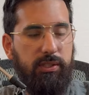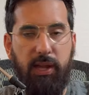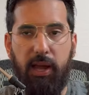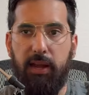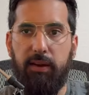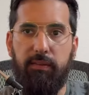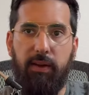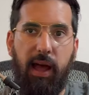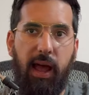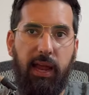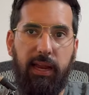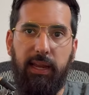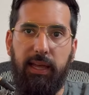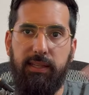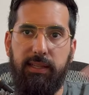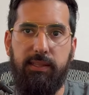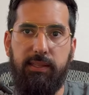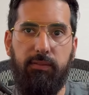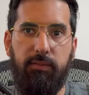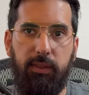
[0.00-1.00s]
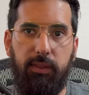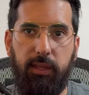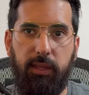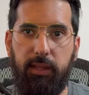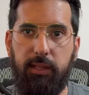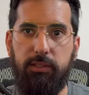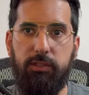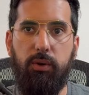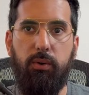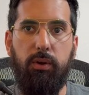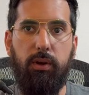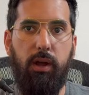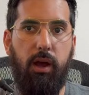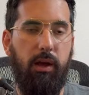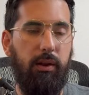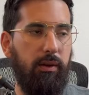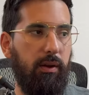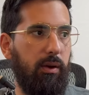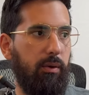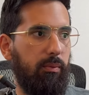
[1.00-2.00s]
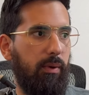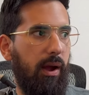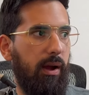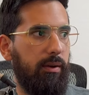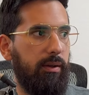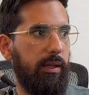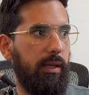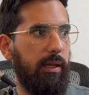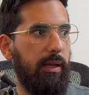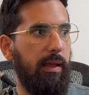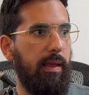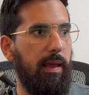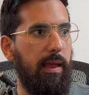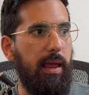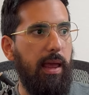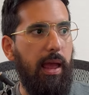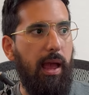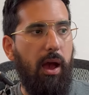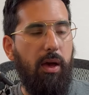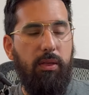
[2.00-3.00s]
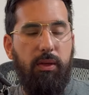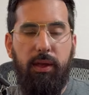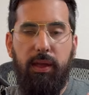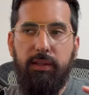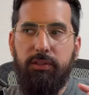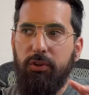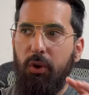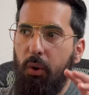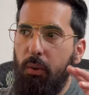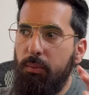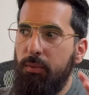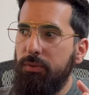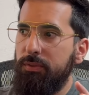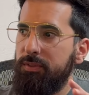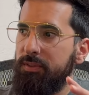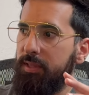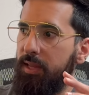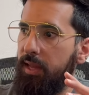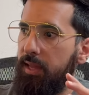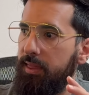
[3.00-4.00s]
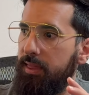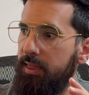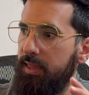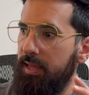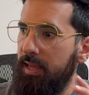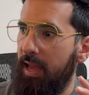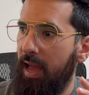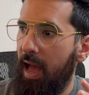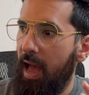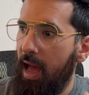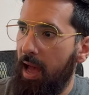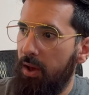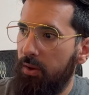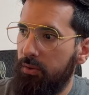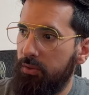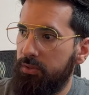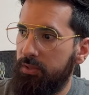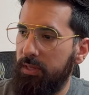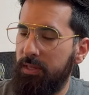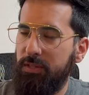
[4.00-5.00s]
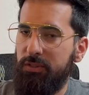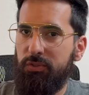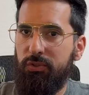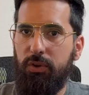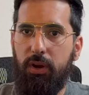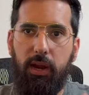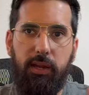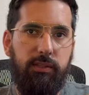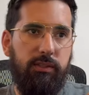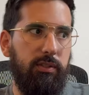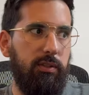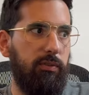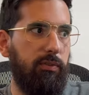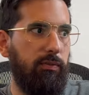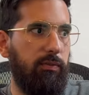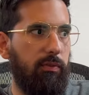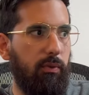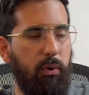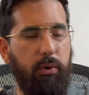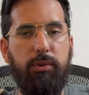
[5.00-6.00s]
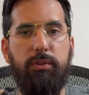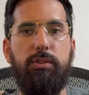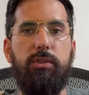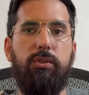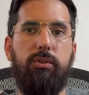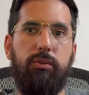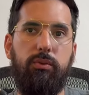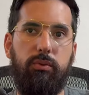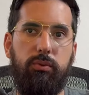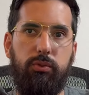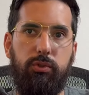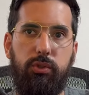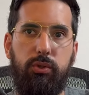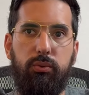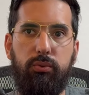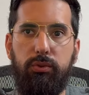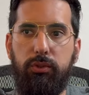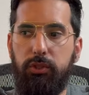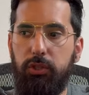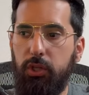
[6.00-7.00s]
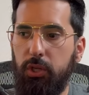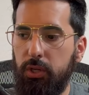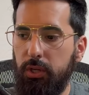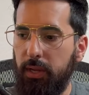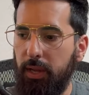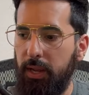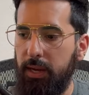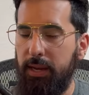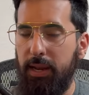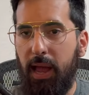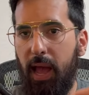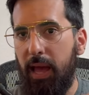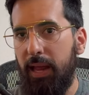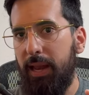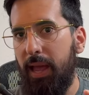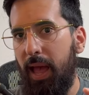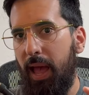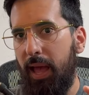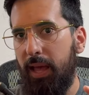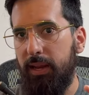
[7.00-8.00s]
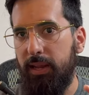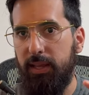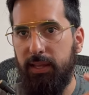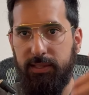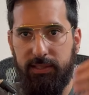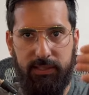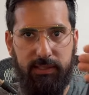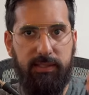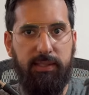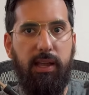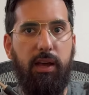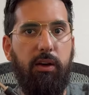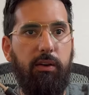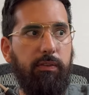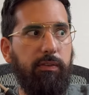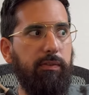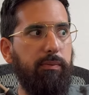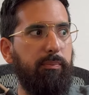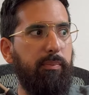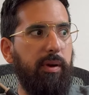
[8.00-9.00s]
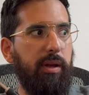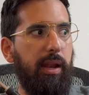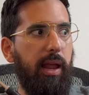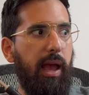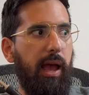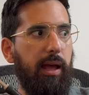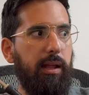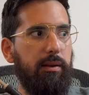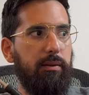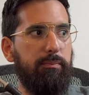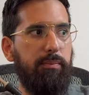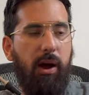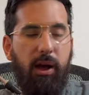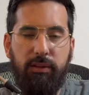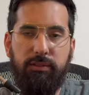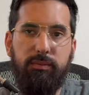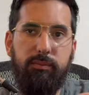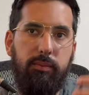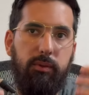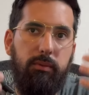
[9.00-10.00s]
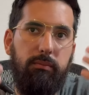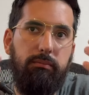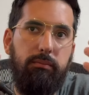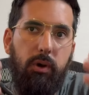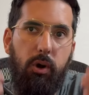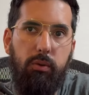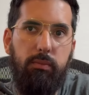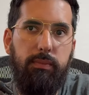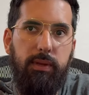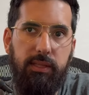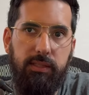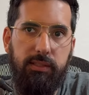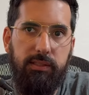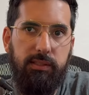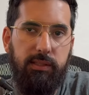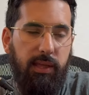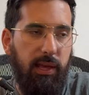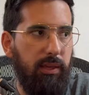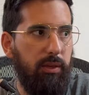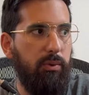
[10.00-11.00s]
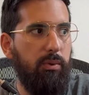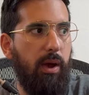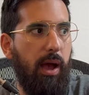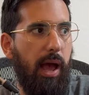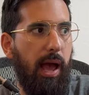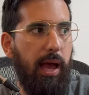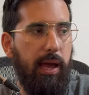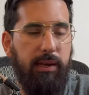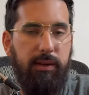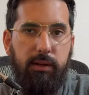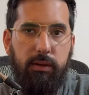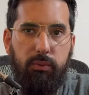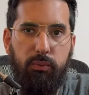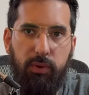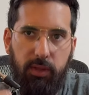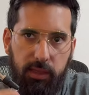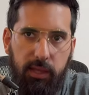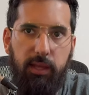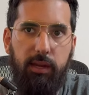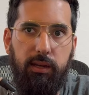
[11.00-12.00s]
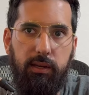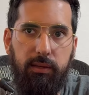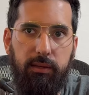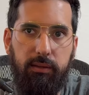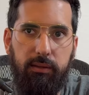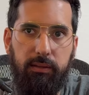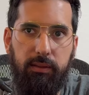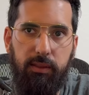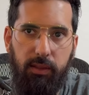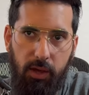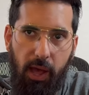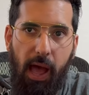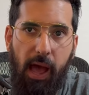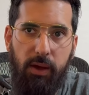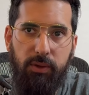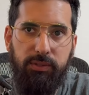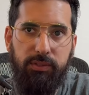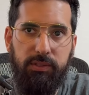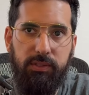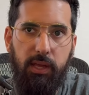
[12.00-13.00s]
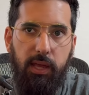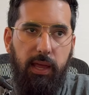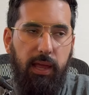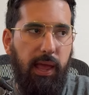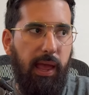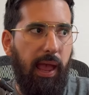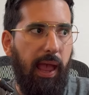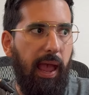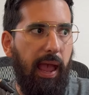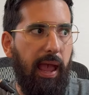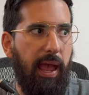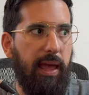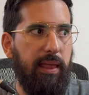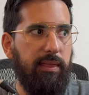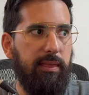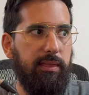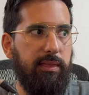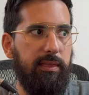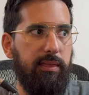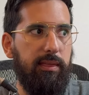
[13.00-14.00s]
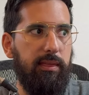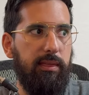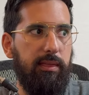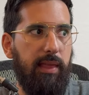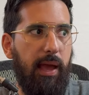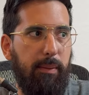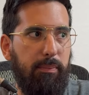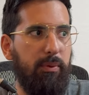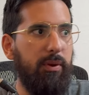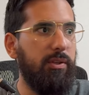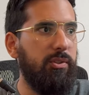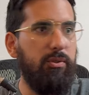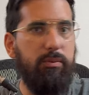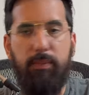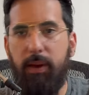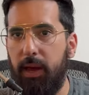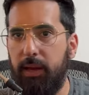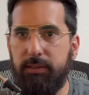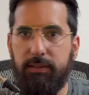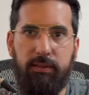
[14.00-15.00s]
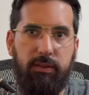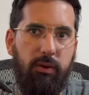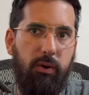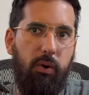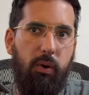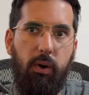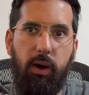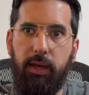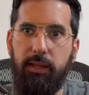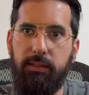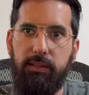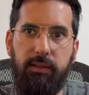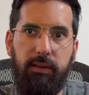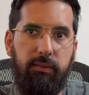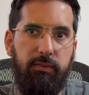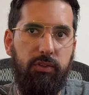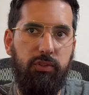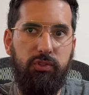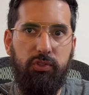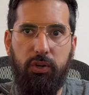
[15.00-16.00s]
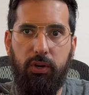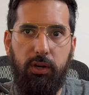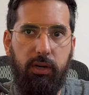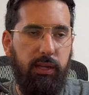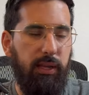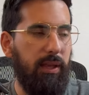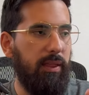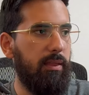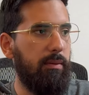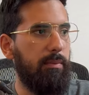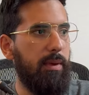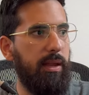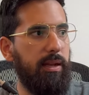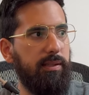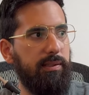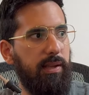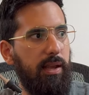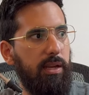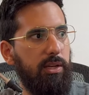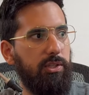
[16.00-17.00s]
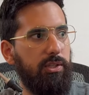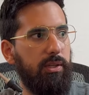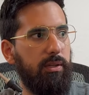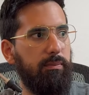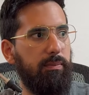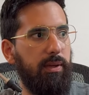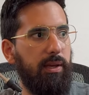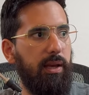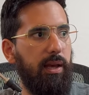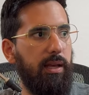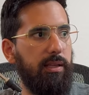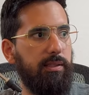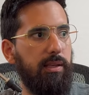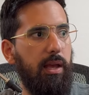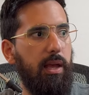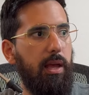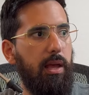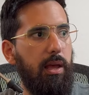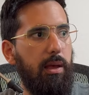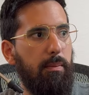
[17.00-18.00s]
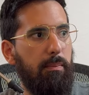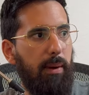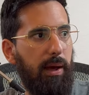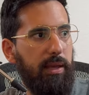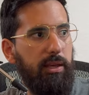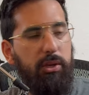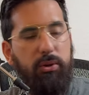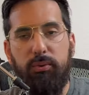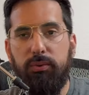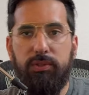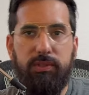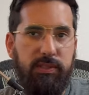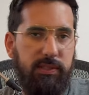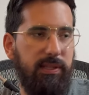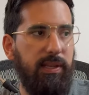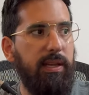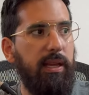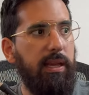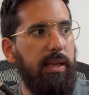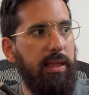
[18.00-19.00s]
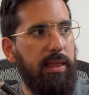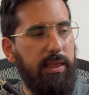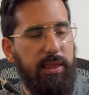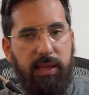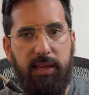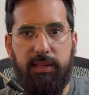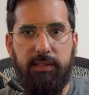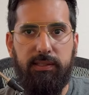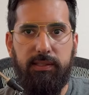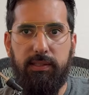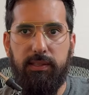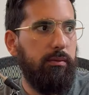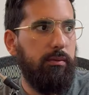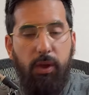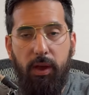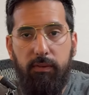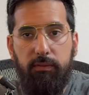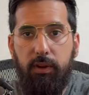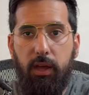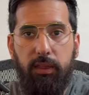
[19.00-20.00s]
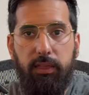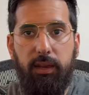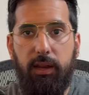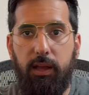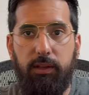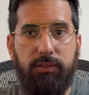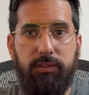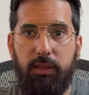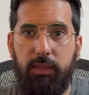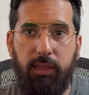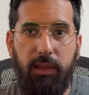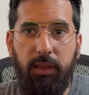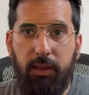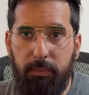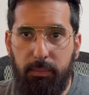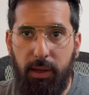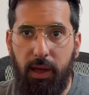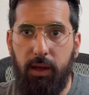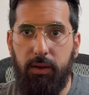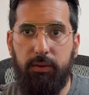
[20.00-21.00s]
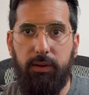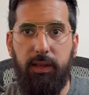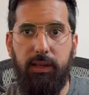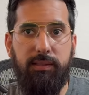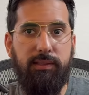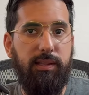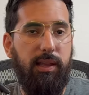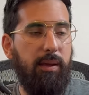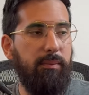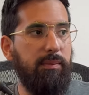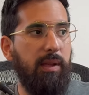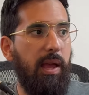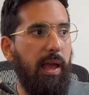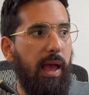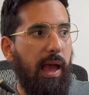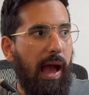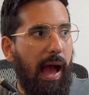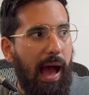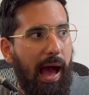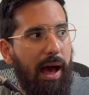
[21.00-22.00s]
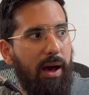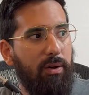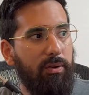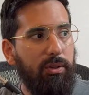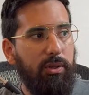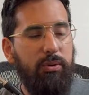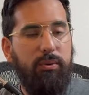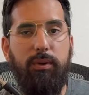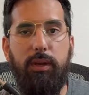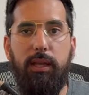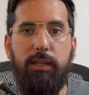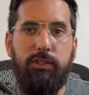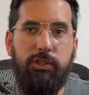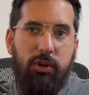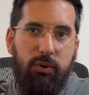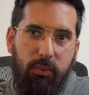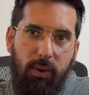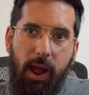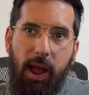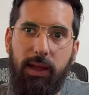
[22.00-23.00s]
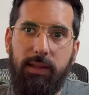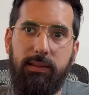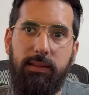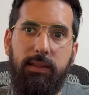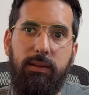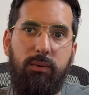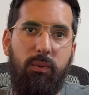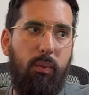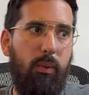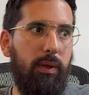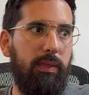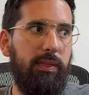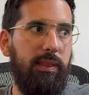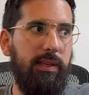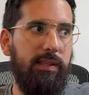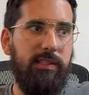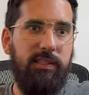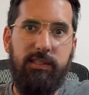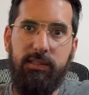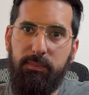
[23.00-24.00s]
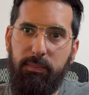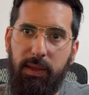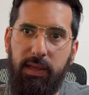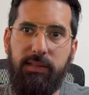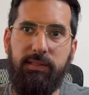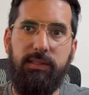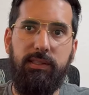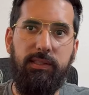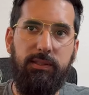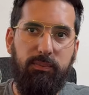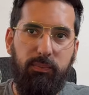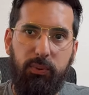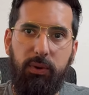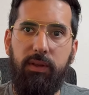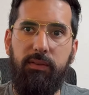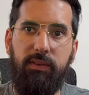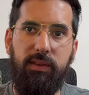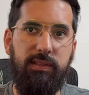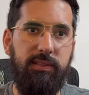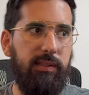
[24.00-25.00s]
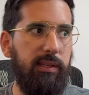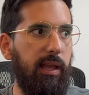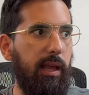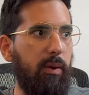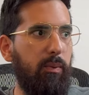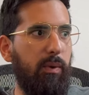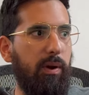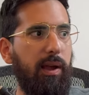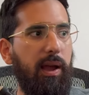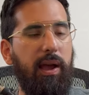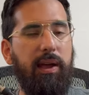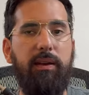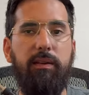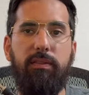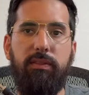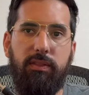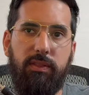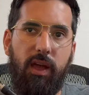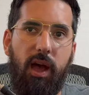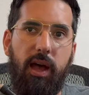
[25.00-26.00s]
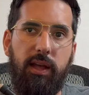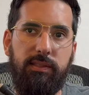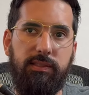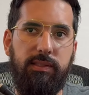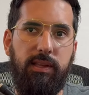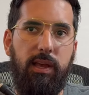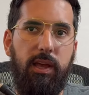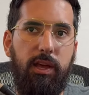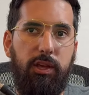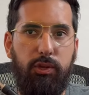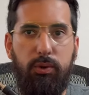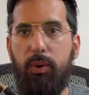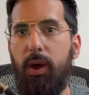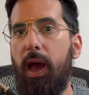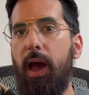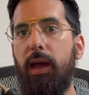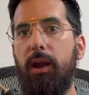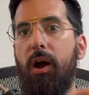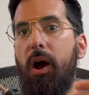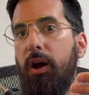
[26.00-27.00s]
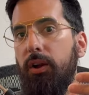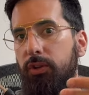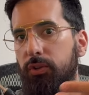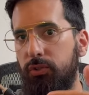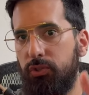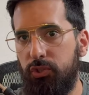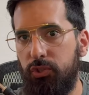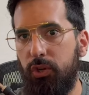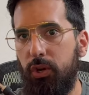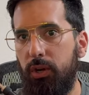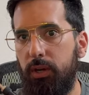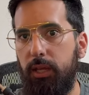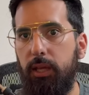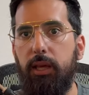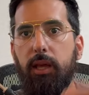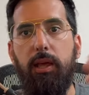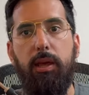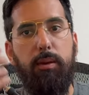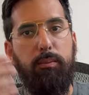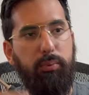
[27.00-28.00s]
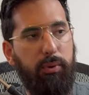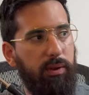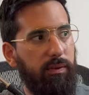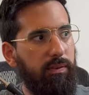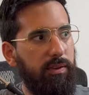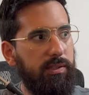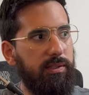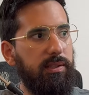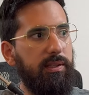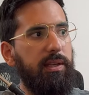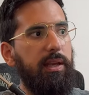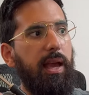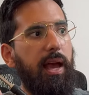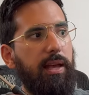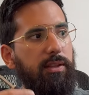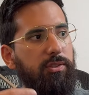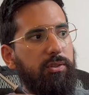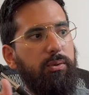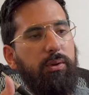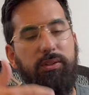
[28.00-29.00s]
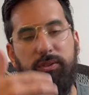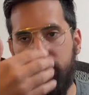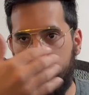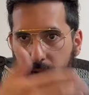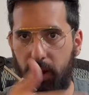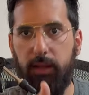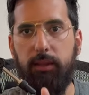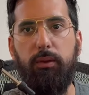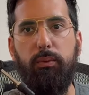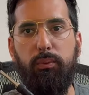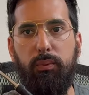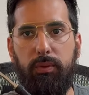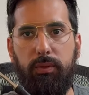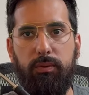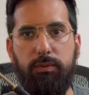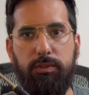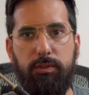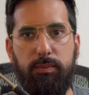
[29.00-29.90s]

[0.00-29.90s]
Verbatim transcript: kind of highlights everything that's going on around it it's almost like the house is trying to force you to look not at itself, but at possible moments that you had within the house and that brings you back to the whole idea of the journey and the meditation because by you seeing this, you have nothing else to think about except how you interacted with these spaces previously and what kind of thoughts you had on your journey previously as you interacted with those